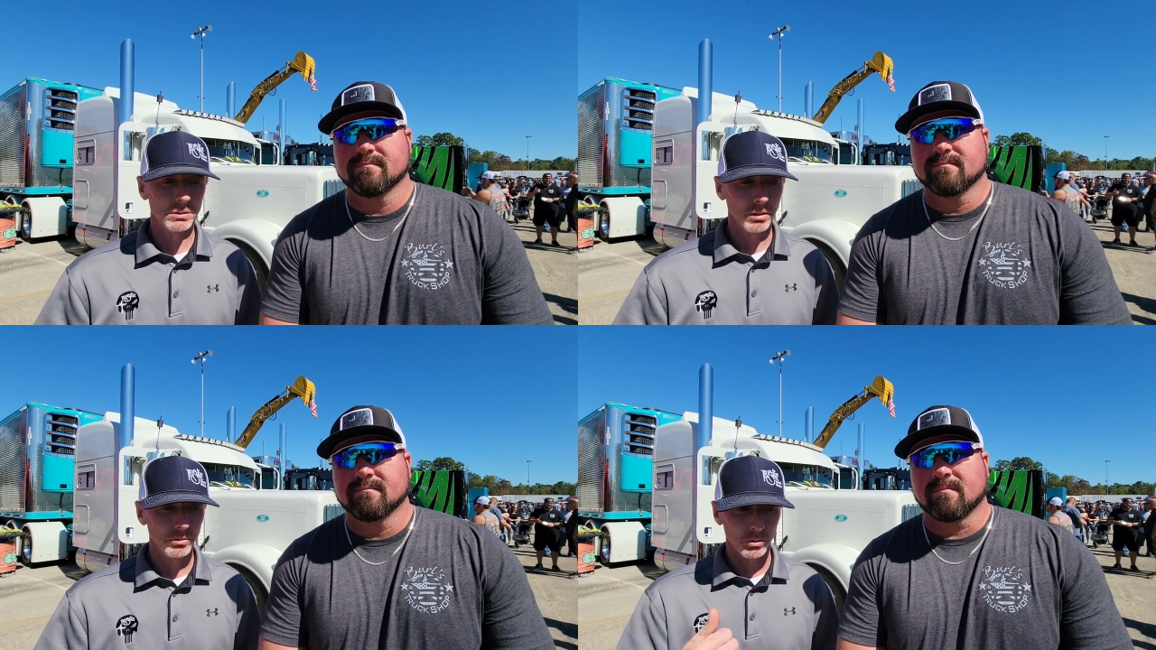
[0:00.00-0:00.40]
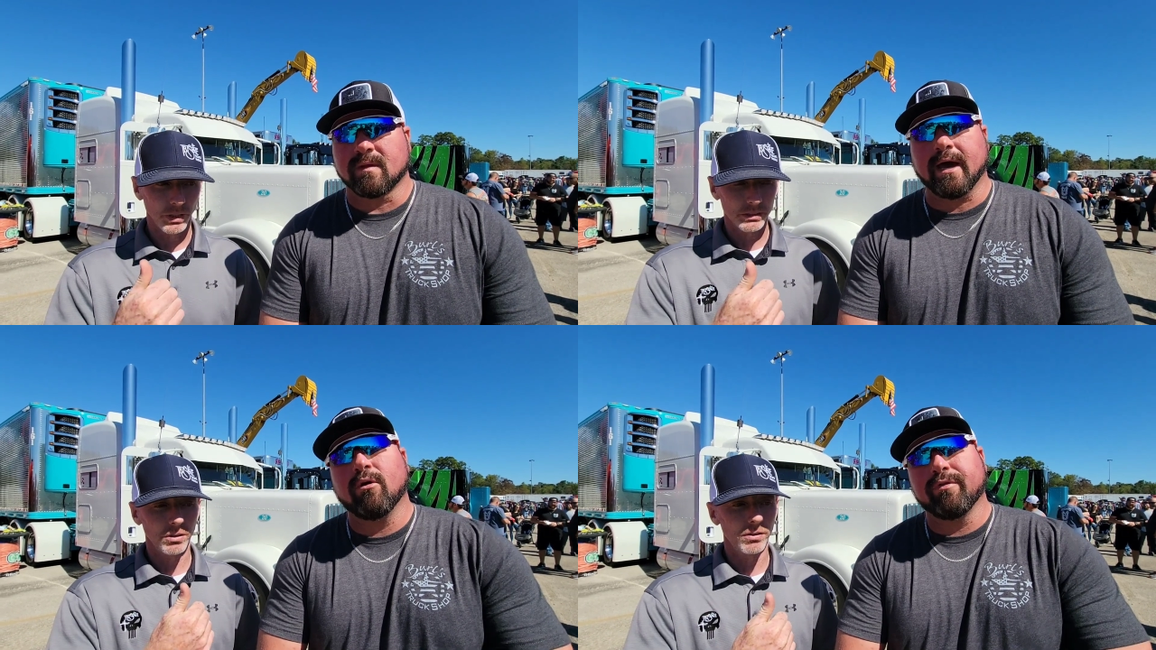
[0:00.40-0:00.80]
Speaker 1: was close. So
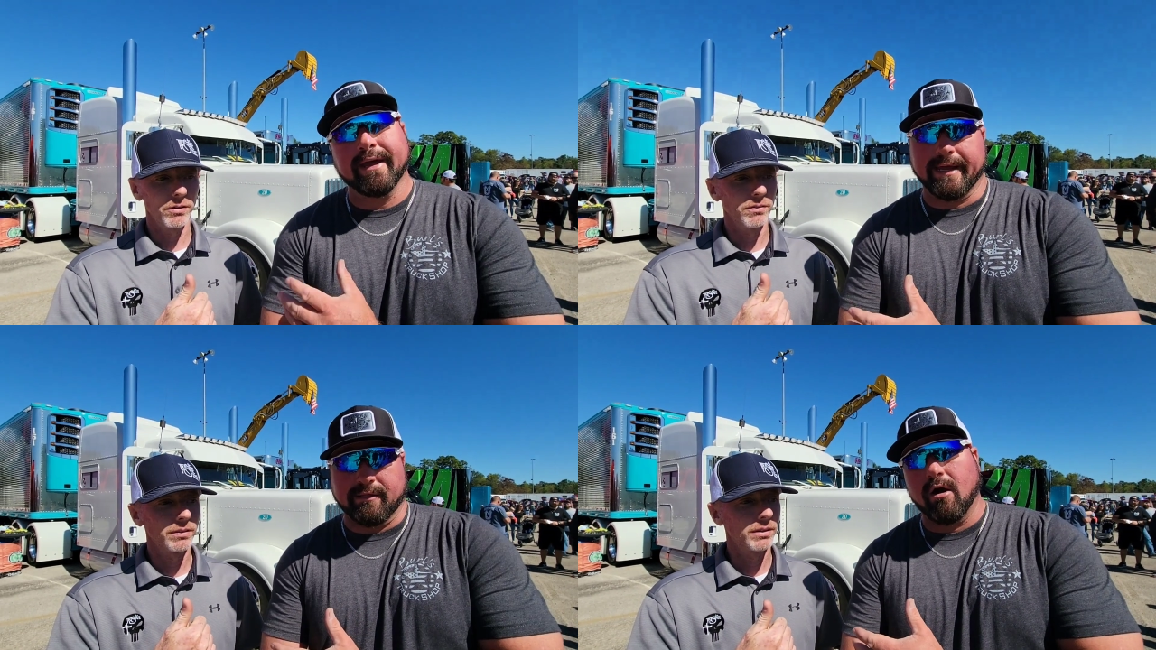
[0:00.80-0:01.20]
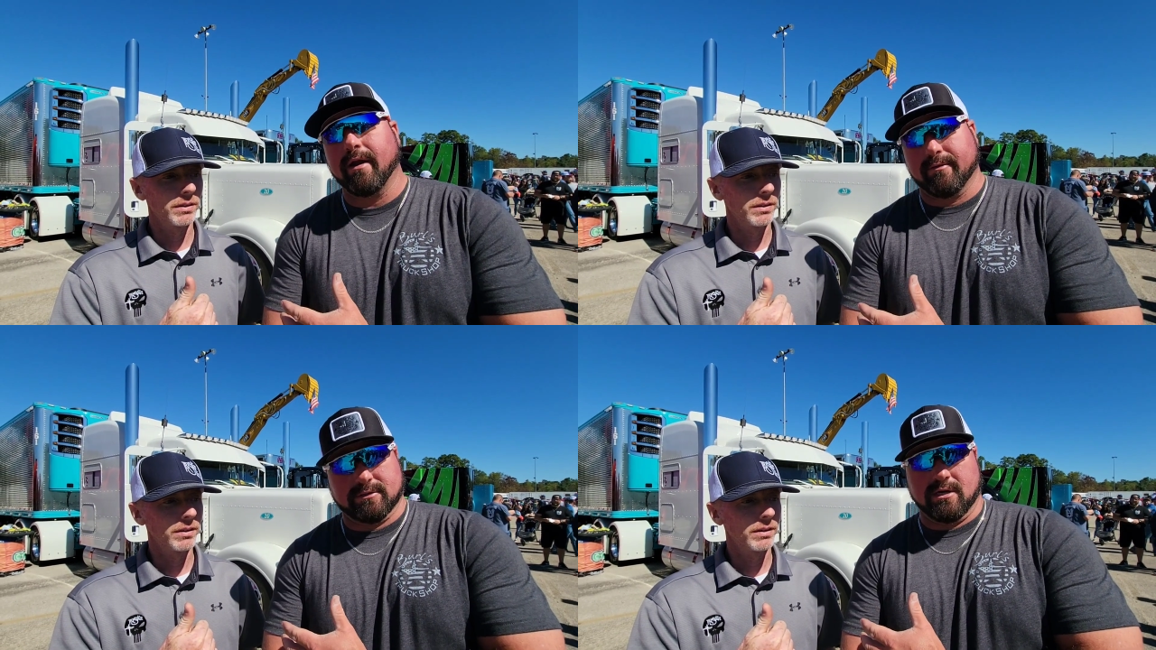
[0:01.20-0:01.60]
I, started, I don't think he
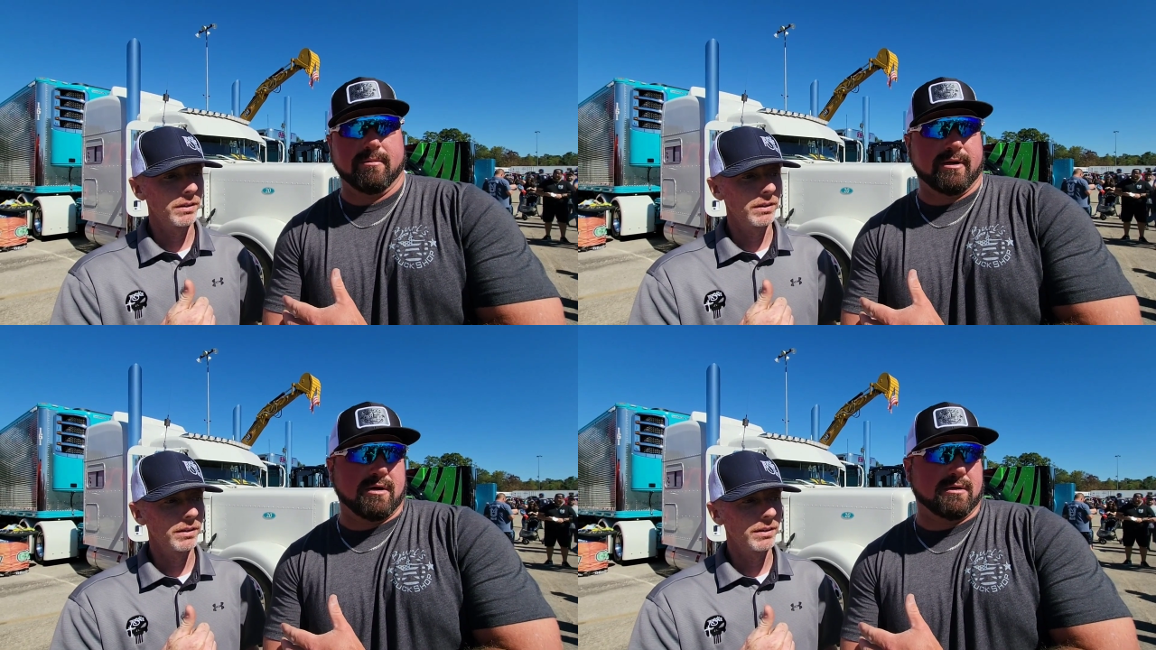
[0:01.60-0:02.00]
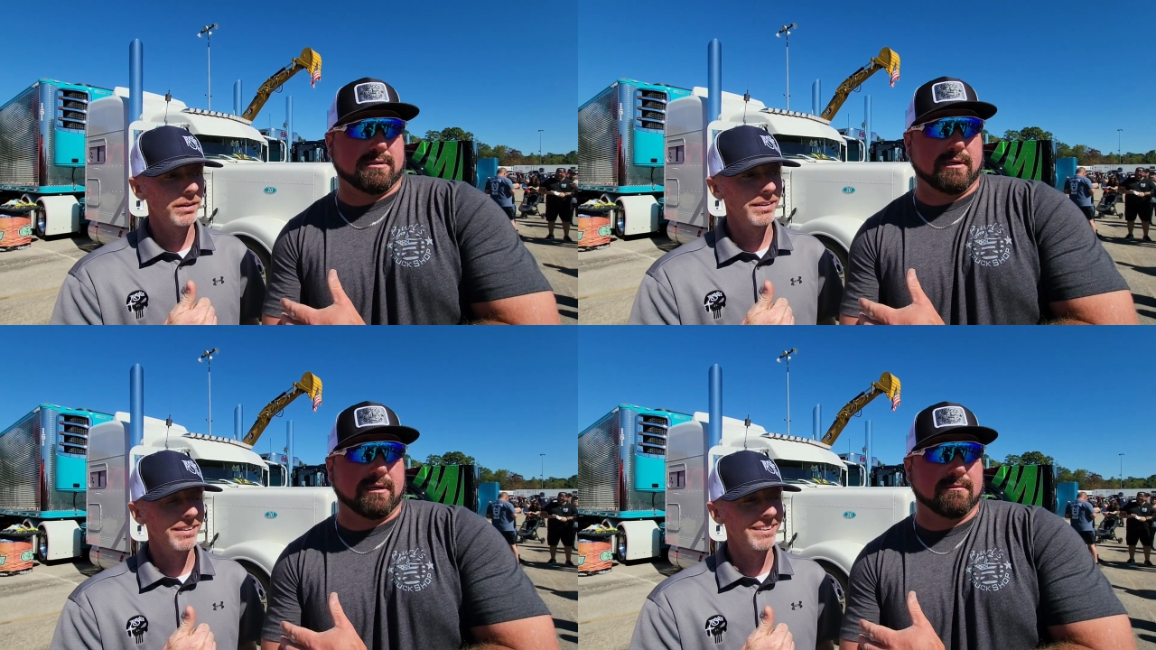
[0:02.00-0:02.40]
thought I was coming,
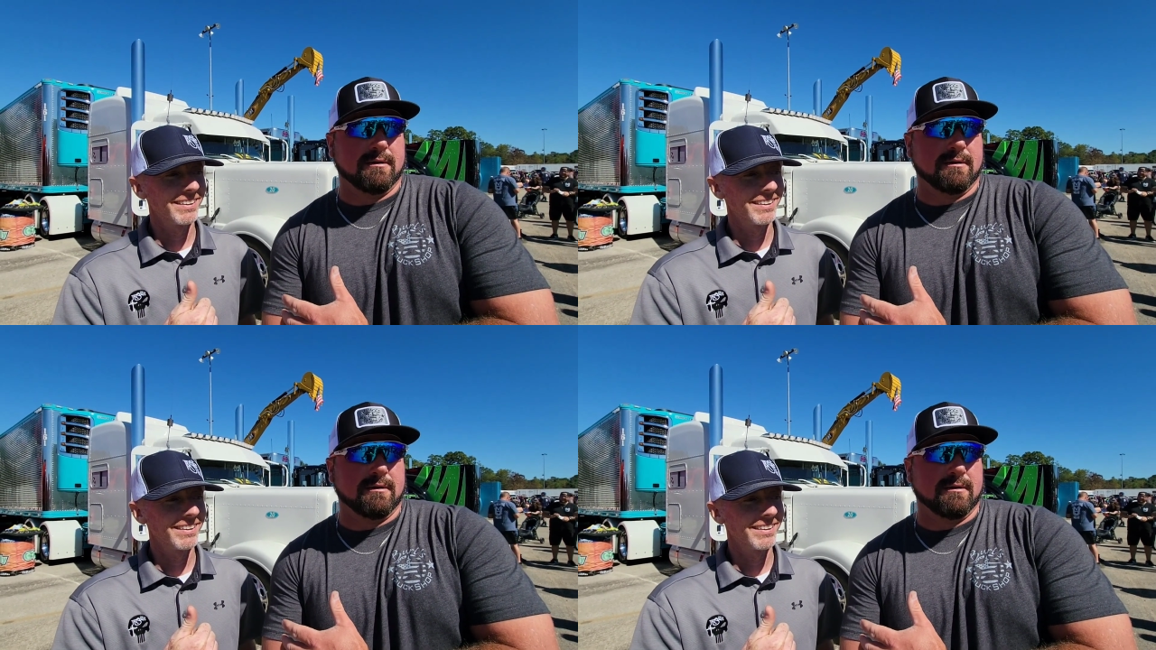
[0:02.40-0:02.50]
honestly.